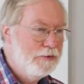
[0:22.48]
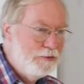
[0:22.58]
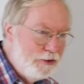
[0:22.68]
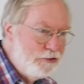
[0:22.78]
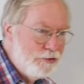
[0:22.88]

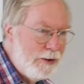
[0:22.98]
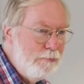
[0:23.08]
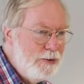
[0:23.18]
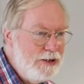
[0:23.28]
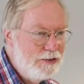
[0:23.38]
the
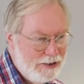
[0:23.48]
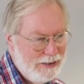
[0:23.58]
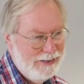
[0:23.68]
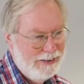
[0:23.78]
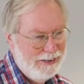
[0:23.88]
drumbeat
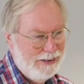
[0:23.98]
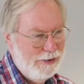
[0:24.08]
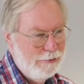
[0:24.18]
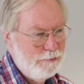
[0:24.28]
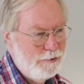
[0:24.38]

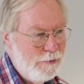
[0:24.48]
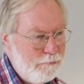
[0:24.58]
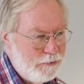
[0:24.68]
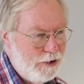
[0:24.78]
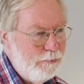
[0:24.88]

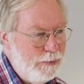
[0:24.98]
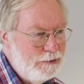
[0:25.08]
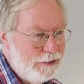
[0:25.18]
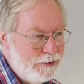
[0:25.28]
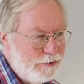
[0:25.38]
of
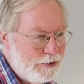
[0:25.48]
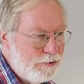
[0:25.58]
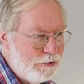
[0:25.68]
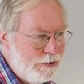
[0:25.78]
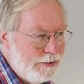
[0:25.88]
building the
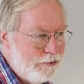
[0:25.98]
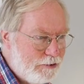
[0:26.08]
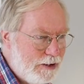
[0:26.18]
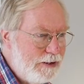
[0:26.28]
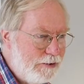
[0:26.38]
centralized
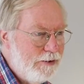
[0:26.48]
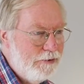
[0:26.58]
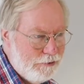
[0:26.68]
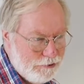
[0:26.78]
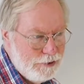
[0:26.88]
state
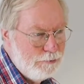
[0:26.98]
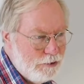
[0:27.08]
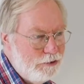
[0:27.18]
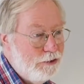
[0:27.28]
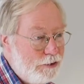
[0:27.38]
seemed
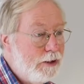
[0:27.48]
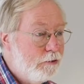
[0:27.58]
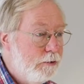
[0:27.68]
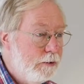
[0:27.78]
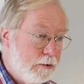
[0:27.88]
to
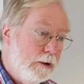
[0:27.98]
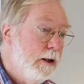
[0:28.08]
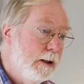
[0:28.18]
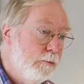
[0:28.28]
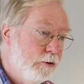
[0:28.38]
suggest that
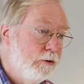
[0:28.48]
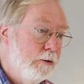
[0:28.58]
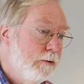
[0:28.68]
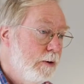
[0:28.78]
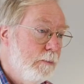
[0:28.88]
it was a
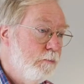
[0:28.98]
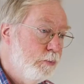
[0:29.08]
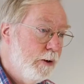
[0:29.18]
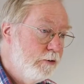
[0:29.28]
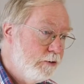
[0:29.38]

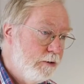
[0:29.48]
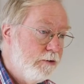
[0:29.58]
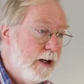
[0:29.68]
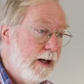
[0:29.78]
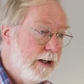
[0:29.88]
process
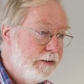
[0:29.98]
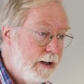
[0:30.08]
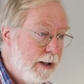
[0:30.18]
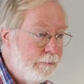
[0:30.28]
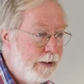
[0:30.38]
that had to
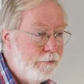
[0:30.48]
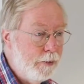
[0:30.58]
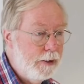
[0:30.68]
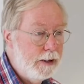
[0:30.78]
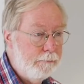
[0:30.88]
happen
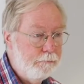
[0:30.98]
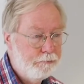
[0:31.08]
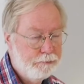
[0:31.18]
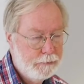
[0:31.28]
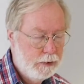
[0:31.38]
everywhere.
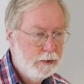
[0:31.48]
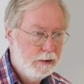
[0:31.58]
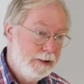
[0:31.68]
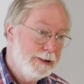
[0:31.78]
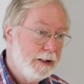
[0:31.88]

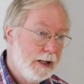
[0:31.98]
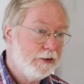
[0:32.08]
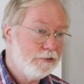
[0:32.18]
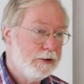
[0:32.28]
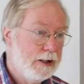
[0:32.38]
Clearly
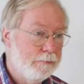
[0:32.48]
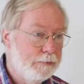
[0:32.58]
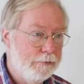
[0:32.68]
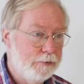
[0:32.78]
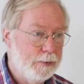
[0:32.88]
hasn't happened
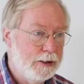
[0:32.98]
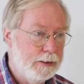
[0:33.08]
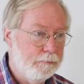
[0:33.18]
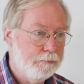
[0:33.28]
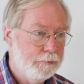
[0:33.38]
everywhere,
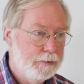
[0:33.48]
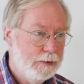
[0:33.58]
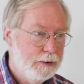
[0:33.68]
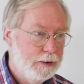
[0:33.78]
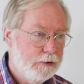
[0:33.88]

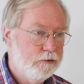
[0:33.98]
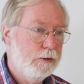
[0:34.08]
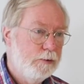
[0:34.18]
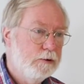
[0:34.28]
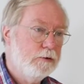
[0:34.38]
and so
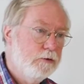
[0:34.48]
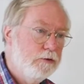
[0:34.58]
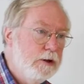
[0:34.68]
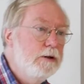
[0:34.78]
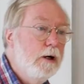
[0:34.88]
we looked to
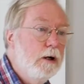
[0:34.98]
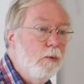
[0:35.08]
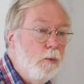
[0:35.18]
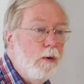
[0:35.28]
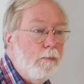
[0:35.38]
see
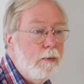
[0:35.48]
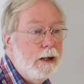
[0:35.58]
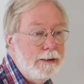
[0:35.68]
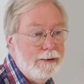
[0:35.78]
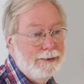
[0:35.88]
what might